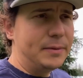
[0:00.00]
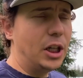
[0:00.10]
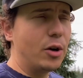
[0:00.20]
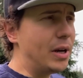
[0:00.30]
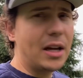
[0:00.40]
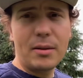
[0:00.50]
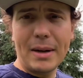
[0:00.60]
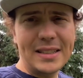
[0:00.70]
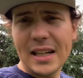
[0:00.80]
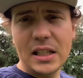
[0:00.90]
you know, now that
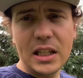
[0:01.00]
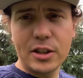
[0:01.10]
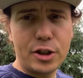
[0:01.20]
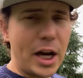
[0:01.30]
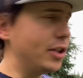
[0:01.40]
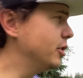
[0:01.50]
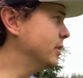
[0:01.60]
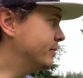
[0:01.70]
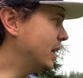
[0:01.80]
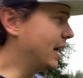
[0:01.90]
my technique has changed
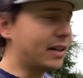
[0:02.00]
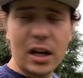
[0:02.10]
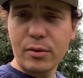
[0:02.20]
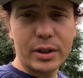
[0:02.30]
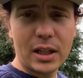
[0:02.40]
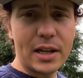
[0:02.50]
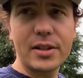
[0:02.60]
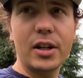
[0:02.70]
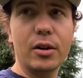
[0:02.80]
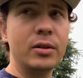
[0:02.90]
and I kind of realized,
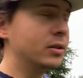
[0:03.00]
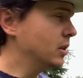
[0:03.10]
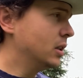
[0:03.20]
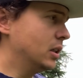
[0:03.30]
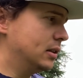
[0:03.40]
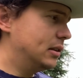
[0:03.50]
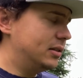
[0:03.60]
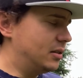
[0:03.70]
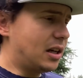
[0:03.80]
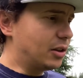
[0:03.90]
you know,
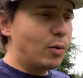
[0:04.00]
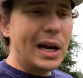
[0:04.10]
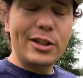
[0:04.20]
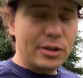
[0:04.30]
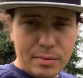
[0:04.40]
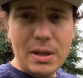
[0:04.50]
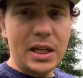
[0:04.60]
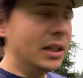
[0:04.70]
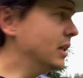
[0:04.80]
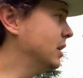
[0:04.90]
it's not the wedge, it's
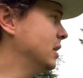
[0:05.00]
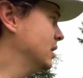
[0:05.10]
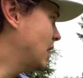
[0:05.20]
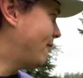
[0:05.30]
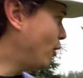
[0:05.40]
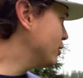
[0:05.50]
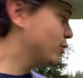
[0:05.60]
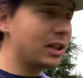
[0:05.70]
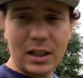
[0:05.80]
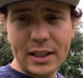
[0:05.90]
me. I've always
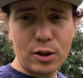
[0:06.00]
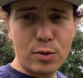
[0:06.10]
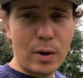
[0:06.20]
really liked those